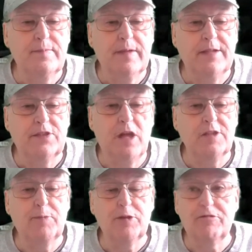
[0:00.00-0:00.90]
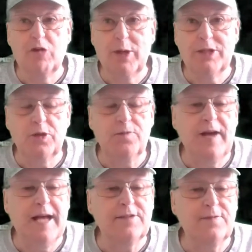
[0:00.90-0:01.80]
And Salzburg is growing so
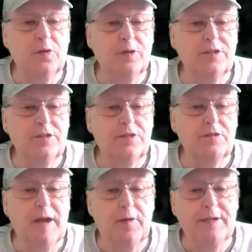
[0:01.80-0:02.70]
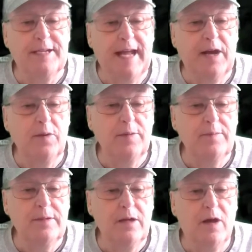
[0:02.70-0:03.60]
fast, of course, it's surrounding now
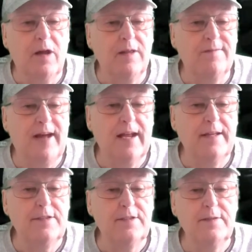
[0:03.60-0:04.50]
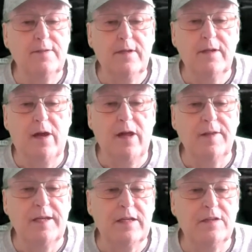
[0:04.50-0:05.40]
all the valleys, all
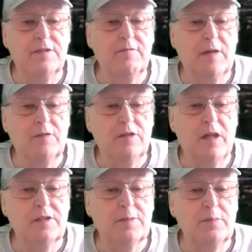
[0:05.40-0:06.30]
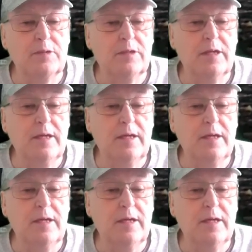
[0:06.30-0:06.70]
the hills around Salzburg.